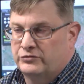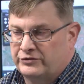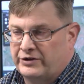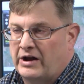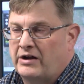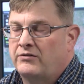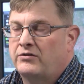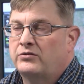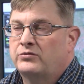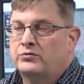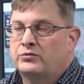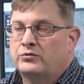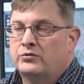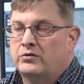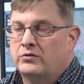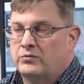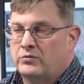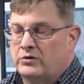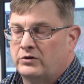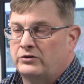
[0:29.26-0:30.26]

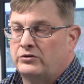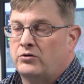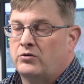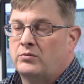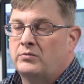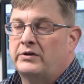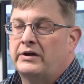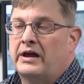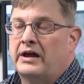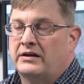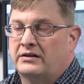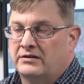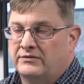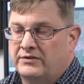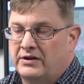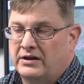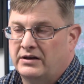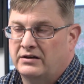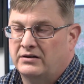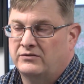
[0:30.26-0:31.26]
Sirens were normally
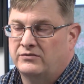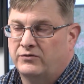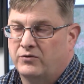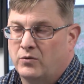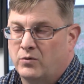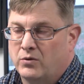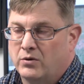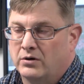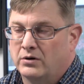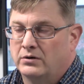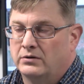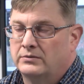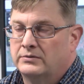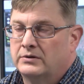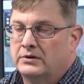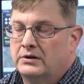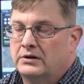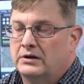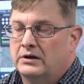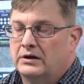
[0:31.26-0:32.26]
activated for